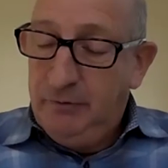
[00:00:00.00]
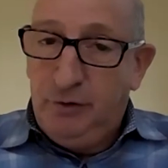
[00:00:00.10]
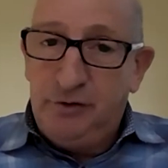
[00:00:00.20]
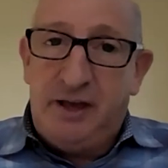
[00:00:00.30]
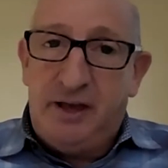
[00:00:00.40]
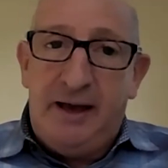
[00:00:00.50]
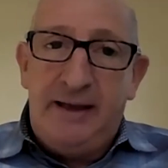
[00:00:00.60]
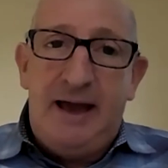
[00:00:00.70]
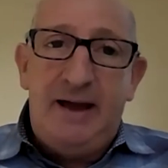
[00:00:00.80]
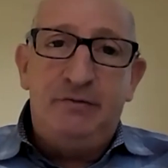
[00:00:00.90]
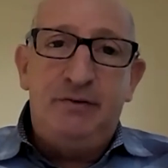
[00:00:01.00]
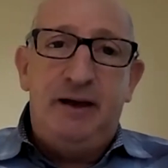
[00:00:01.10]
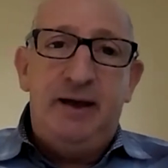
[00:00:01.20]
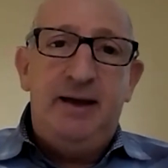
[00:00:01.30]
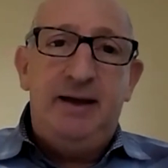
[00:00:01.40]
First, I have
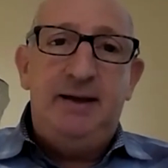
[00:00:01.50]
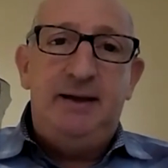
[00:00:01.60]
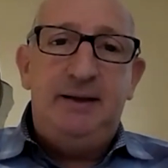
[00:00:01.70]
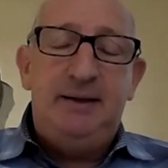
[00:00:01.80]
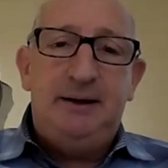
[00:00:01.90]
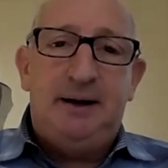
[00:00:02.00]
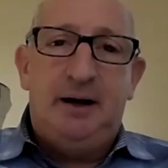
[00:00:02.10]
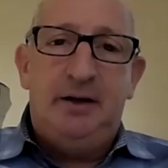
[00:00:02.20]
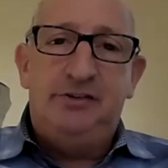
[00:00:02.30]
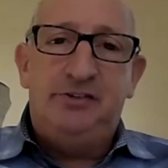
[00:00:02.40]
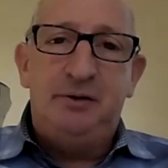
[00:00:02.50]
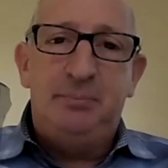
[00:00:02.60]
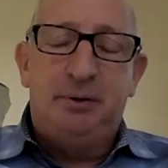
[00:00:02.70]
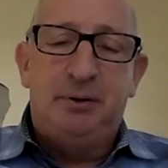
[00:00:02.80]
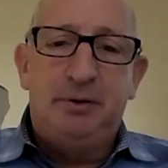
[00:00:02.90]
a
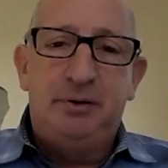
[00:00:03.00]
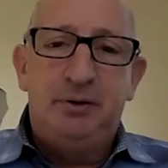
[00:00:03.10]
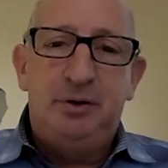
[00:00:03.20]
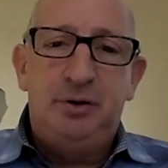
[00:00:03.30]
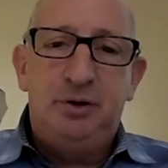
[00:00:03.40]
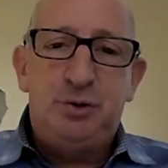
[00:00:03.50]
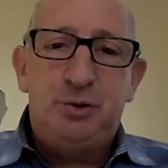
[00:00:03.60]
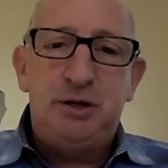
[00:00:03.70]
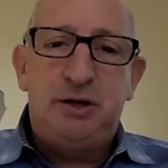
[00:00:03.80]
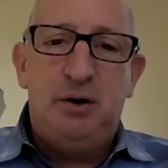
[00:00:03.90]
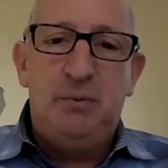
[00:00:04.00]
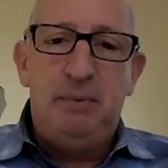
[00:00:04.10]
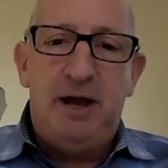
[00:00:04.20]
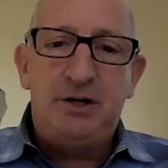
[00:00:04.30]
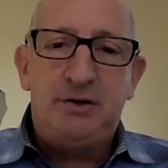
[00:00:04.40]
simple tricot
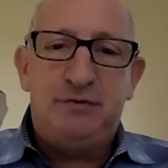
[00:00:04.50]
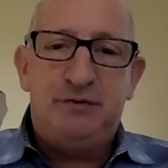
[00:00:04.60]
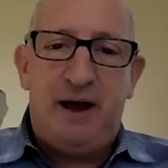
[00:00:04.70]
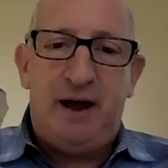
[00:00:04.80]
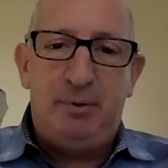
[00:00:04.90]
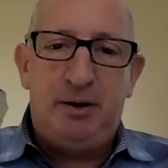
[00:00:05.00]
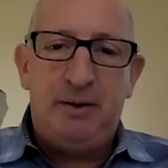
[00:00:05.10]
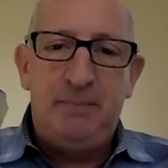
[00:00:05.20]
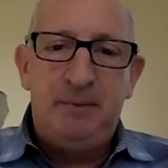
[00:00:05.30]
mesh fabric,